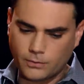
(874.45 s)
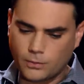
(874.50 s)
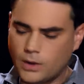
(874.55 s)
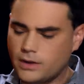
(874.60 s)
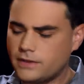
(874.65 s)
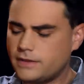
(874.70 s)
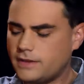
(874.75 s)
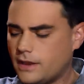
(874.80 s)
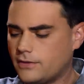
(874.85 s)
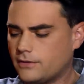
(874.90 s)

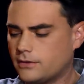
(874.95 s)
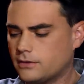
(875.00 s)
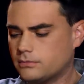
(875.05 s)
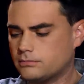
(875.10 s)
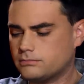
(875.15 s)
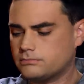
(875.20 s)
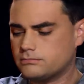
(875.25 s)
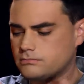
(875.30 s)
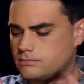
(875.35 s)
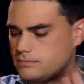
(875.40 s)
One of the other,
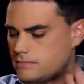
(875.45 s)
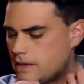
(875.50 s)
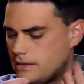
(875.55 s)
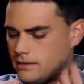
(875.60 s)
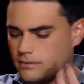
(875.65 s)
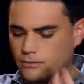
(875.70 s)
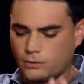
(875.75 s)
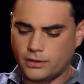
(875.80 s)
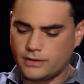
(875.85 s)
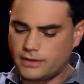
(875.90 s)

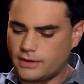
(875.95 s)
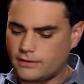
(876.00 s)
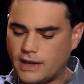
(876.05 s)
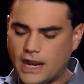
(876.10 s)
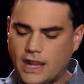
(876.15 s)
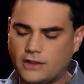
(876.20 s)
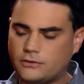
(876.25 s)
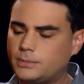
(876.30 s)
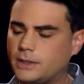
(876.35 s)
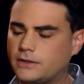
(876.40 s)
one of the other
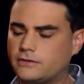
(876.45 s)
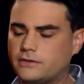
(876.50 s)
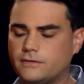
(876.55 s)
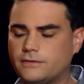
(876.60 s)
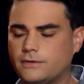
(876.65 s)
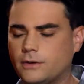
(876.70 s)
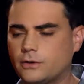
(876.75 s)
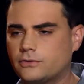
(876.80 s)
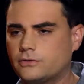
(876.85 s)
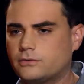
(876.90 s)
aspects
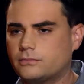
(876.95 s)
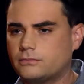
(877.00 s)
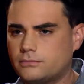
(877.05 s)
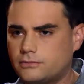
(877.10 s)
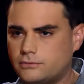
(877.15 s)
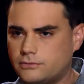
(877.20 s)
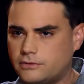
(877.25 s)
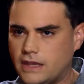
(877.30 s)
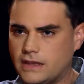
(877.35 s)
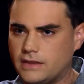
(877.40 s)
that folks
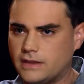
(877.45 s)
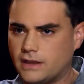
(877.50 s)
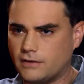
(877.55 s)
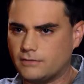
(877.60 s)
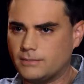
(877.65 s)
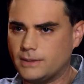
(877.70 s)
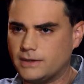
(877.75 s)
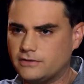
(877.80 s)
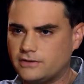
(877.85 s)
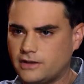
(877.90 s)
say that
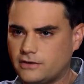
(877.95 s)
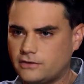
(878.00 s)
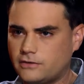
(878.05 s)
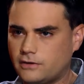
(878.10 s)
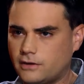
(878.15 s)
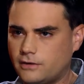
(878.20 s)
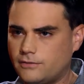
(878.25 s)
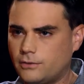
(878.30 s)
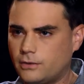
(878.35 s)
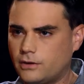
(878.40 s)
government is
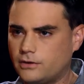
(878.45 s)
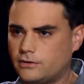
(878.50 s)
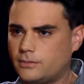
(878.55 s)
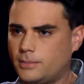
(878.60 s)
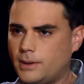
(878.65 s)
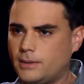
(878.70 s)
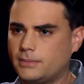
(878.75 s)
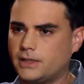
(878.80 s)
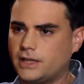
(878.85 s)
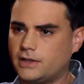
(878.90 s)
necessary for is
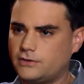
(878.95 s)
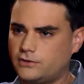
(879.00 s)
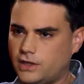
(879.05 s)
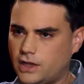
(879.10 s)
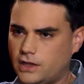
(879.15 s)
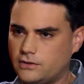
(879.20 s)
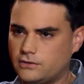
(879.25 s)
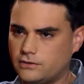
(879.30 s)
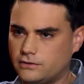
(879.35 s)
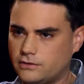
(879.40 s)
the public
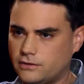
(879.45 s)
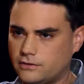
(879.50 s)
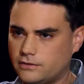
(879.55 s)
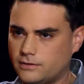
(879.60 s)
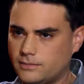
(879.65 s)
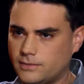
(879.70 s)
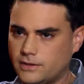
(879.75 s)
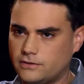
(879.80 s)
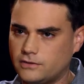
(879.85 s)
education system.